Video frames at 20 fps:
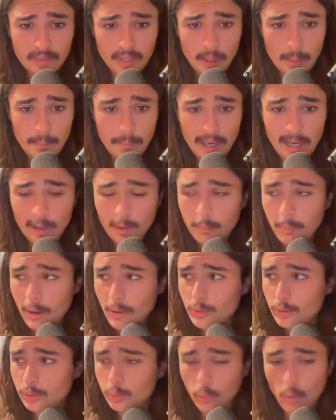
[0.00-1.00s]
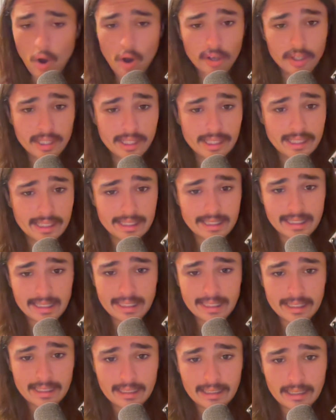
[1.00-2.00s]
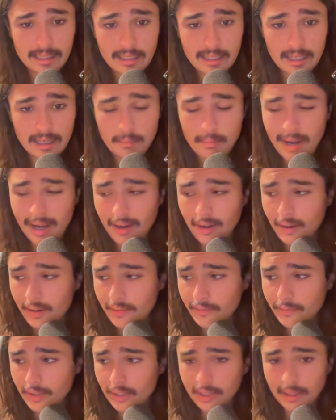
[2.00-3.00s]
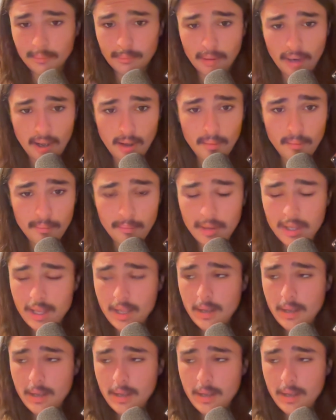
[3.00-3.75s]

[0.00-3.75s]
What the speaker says: bare bones walking and thinking about a fucking problem.